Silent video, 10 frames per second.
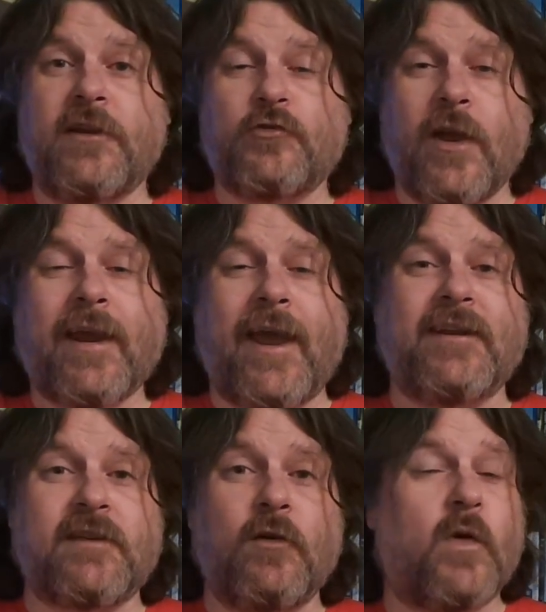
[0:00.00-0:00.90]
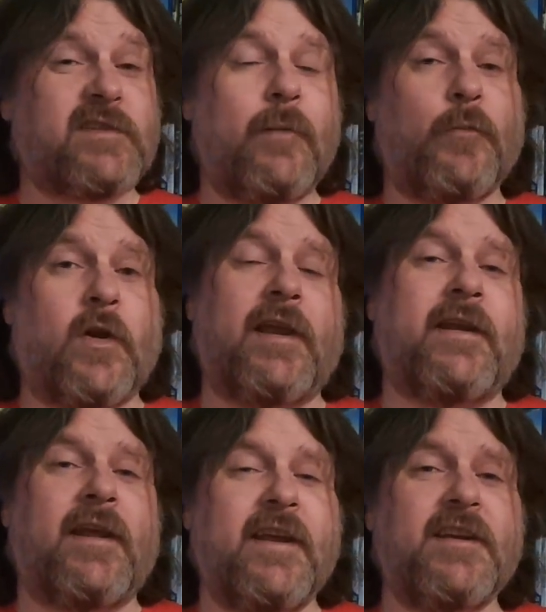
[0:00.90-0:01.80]
track editor was a
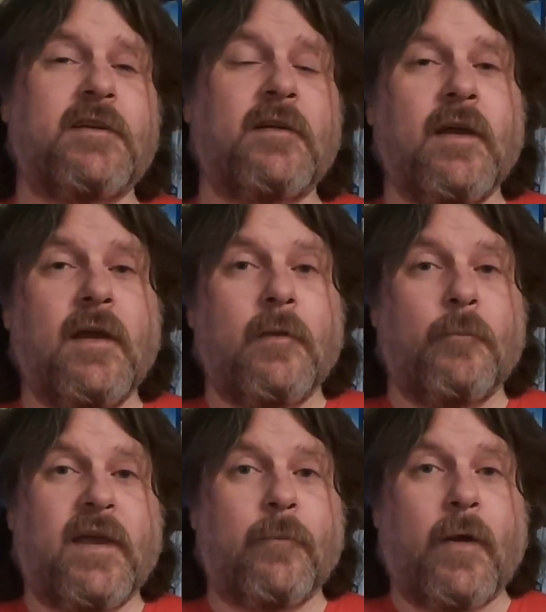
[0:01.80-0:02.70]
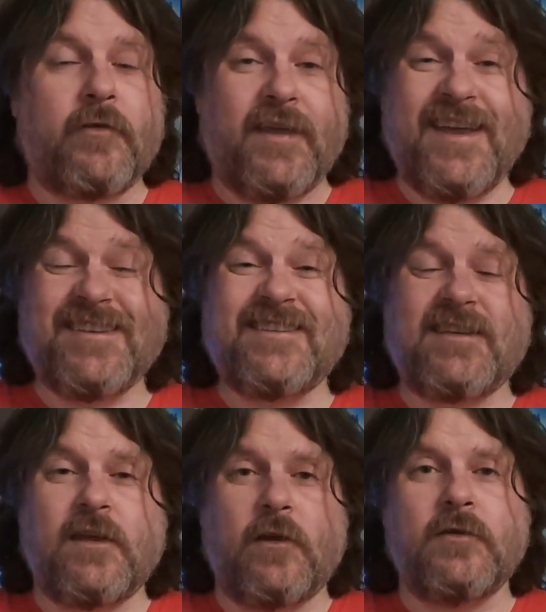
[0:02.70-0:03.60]
brilliant addition, being both easy
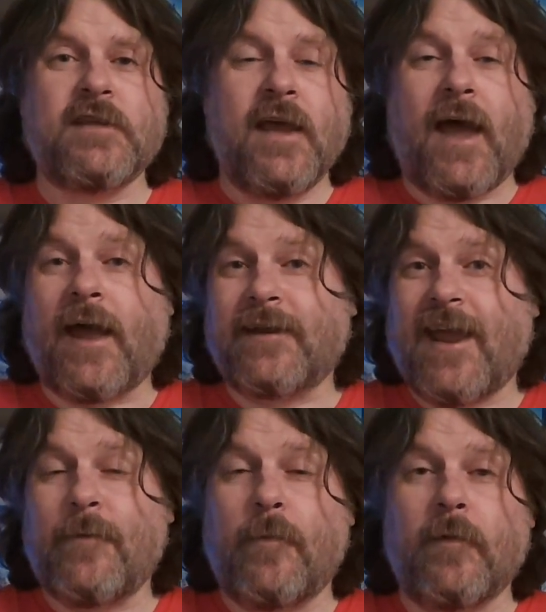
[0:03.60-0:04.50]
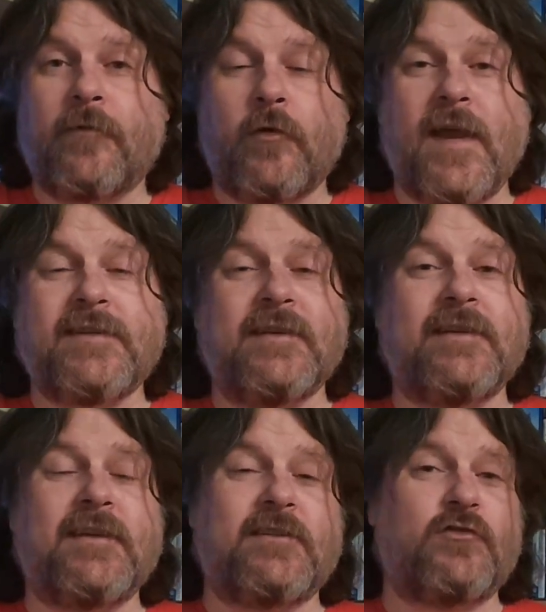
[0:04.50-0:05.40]
to use and capable of
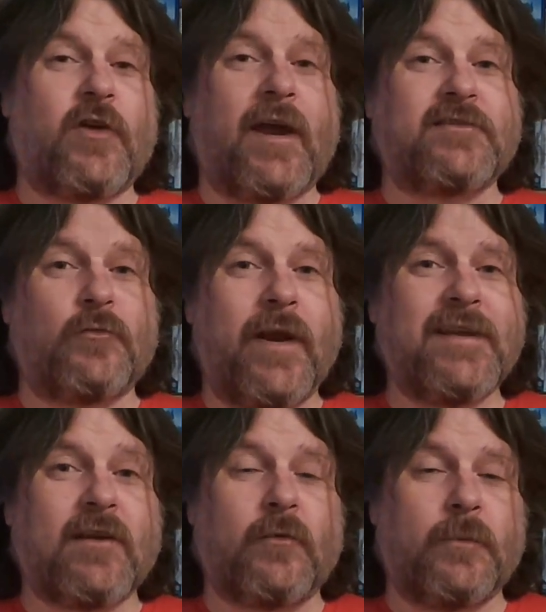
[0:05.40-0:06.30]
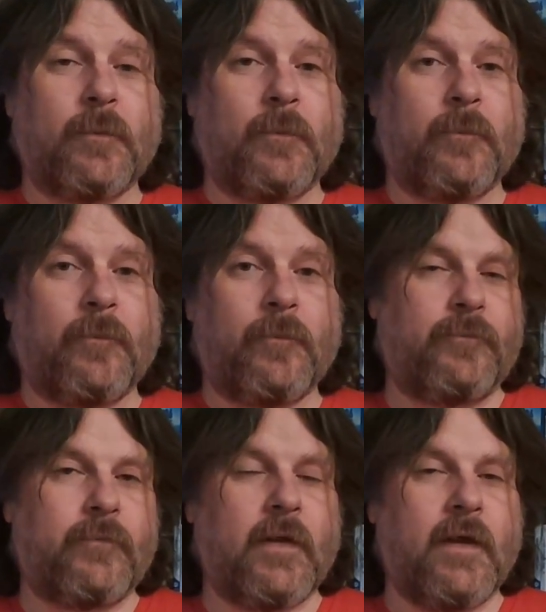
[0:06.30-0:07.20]
creating decent tracks to race on.
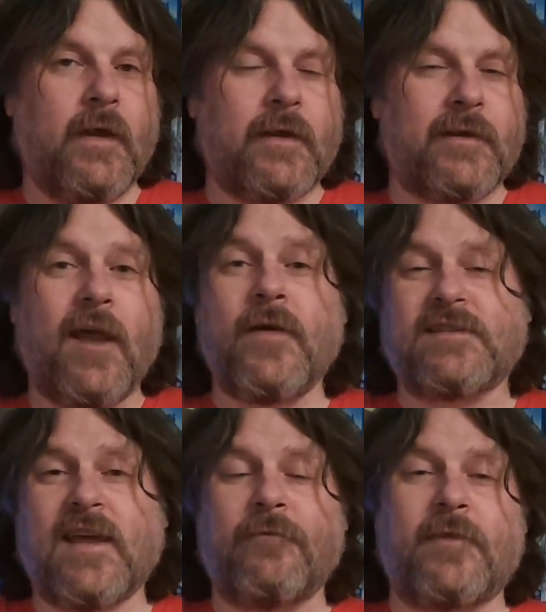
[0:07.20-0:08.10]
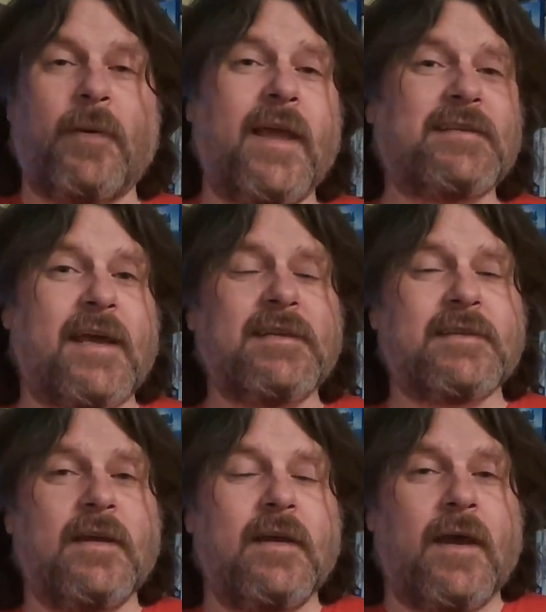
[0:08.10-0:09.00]
Now it's time for the
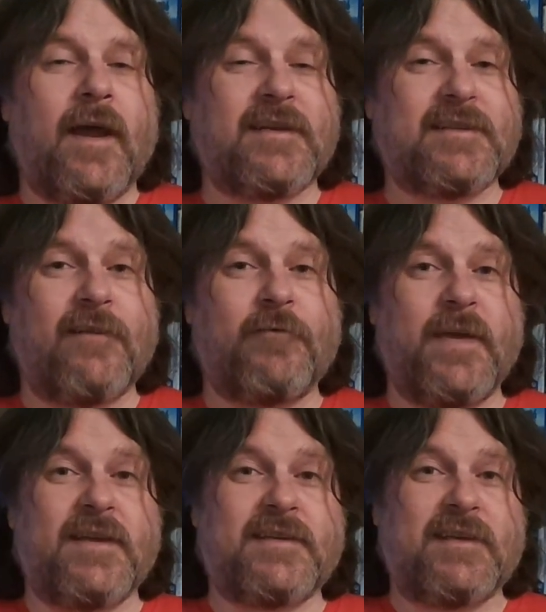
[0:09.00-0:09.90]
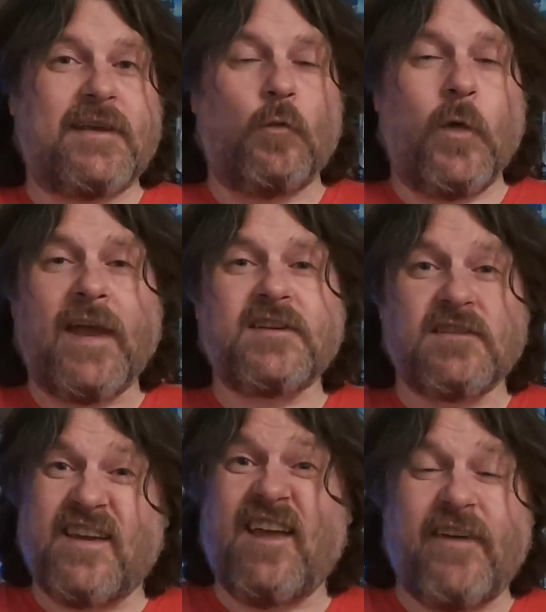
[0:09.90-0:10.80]
playtest, and it's time for me to see
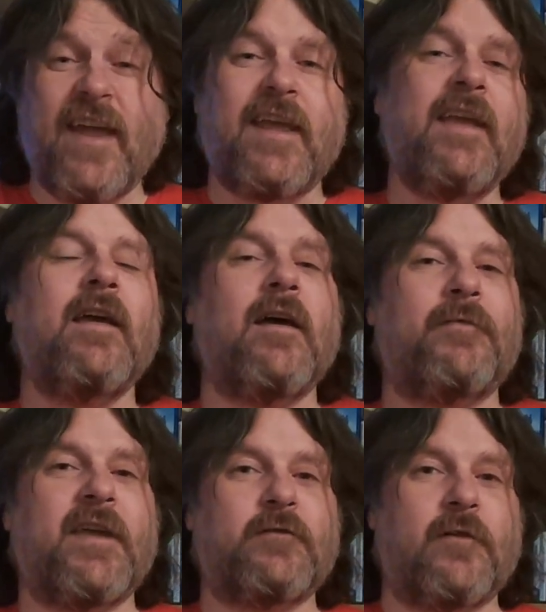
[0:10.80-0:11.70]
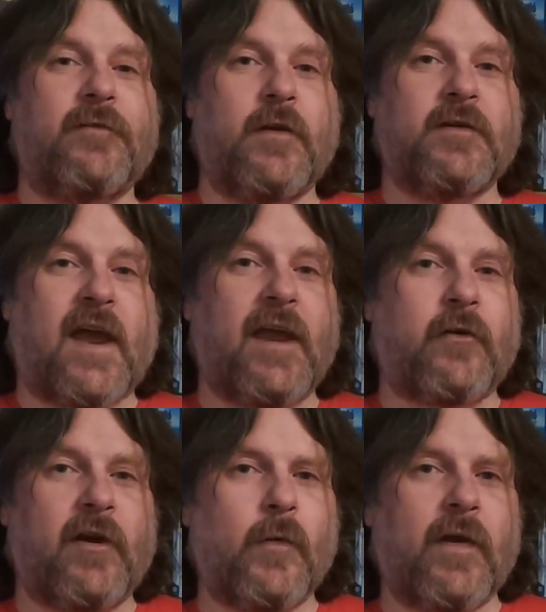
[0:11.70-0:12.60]
which, if any, of these reviews I
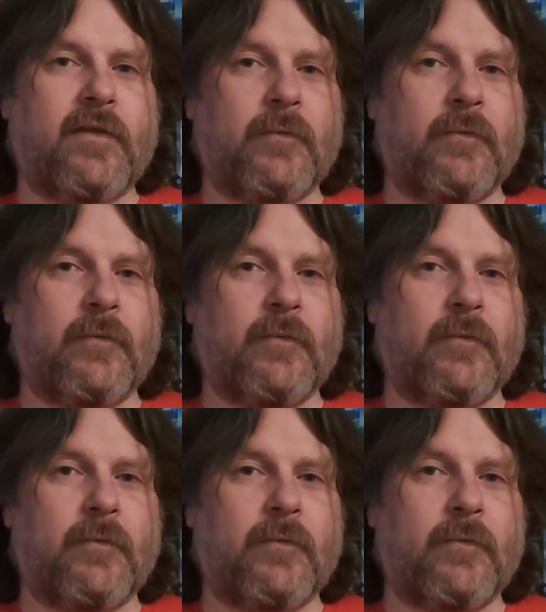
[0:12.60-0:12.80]
agree with.